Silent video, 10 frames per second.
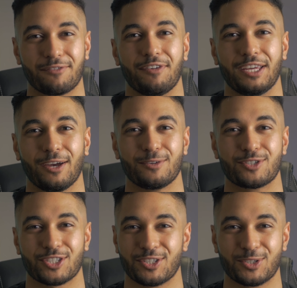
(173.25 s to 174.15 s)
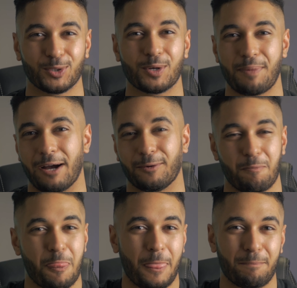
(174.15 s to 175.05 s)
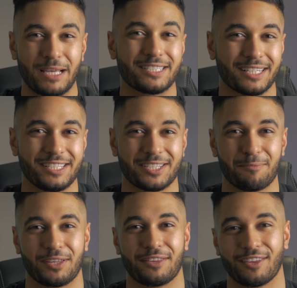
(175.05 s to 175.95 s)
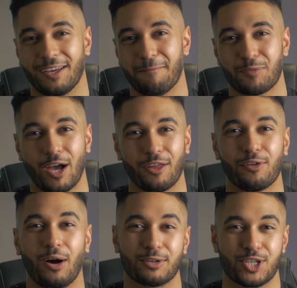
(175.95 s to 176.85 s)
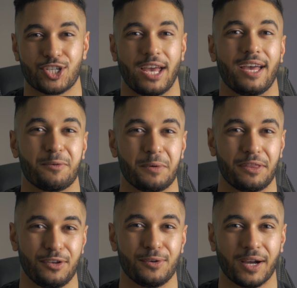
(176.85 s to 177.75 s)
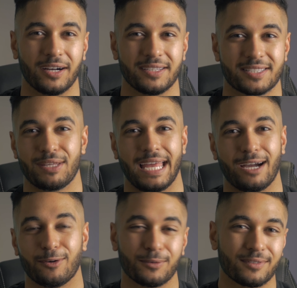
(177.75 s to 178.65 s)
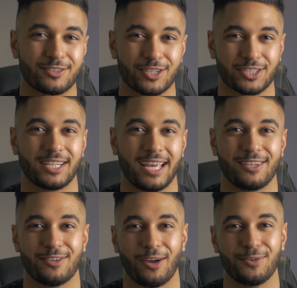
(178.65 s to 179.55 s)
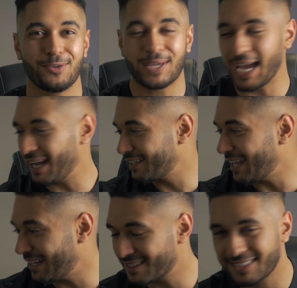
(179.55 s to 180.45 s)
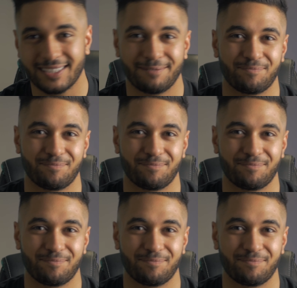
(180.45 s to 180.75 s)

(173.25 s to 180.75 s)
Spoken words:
video just to talk about basically something that I thought I'd share with you guys. Now, just to let you know, you can get